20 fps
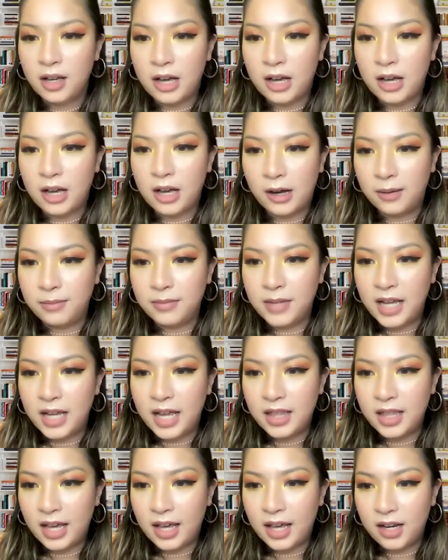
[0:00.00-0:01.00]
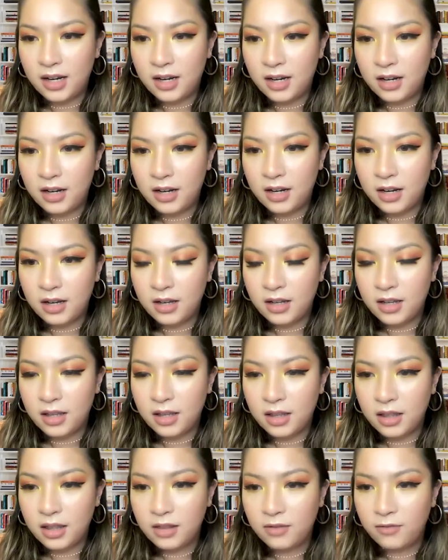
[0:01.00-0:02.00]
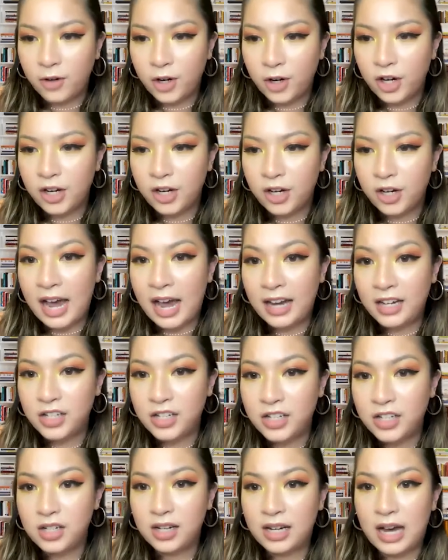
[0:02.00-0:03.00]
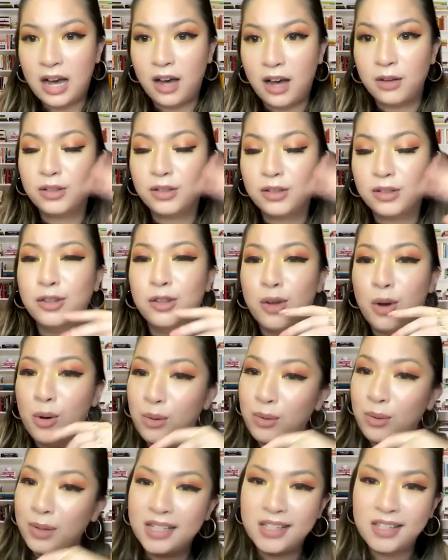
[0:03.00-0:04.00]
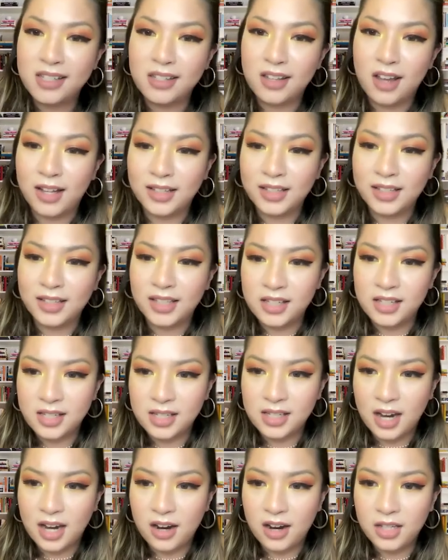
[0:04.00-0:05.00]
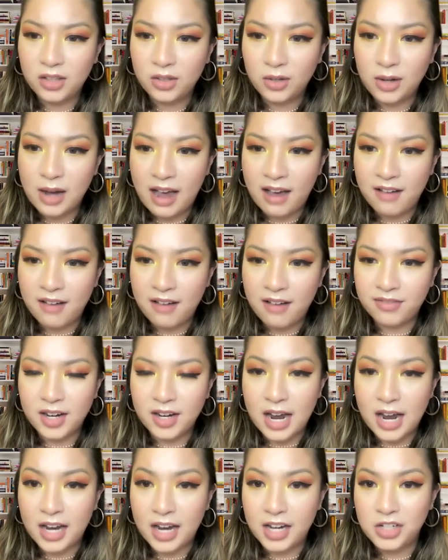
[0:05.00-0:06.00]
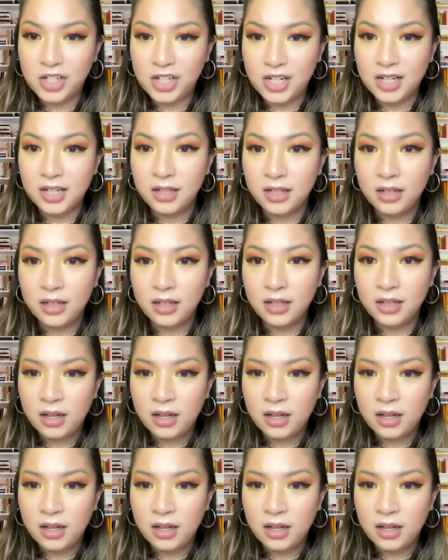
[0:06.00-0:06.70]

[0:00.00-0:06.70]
And then for the IG account, no, it's not necessary to have an IG.